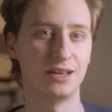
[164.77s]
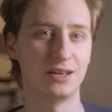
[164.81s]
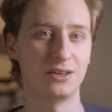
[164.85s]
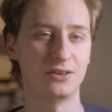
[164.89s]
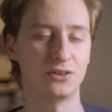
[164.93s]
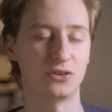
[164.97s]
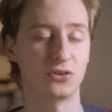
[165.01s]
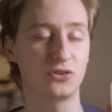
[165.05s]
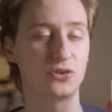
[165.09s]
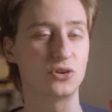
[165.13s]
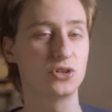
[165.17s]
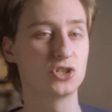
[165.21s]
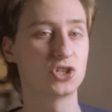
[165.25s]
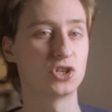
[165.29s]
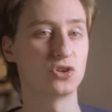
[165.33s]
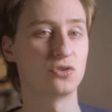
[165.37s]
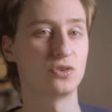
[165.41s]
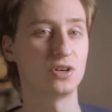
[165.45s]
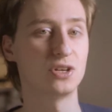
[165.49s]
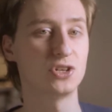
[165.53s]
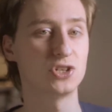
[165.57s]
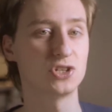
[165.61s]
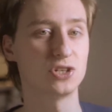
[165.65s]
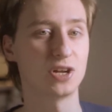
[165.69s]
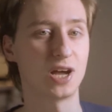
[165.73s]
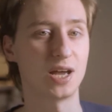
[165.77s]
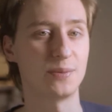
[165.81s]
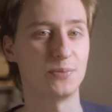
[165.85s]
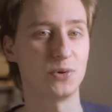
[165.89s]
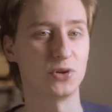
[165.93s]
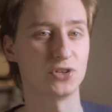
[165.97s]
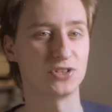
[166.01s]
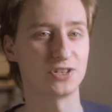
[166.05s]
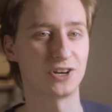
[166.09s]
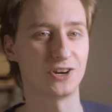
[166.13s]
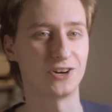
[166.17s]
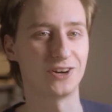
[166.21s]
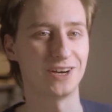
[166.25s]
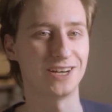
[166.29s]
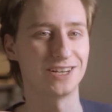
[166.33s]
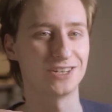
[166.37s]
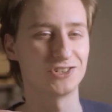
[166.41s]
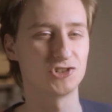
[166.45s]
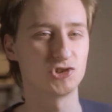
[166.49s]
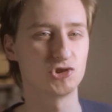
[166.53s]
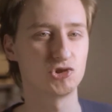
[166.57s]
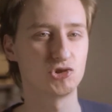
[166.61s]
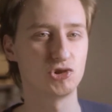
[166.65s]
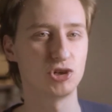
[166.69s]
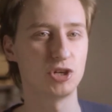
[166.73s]
the third generation iPods are
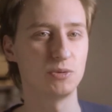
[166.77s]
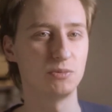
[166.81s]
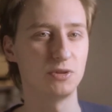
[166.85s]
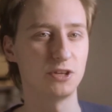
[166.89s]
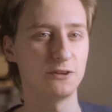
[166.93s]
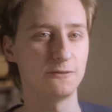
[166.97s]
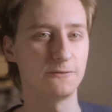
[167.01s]
extremely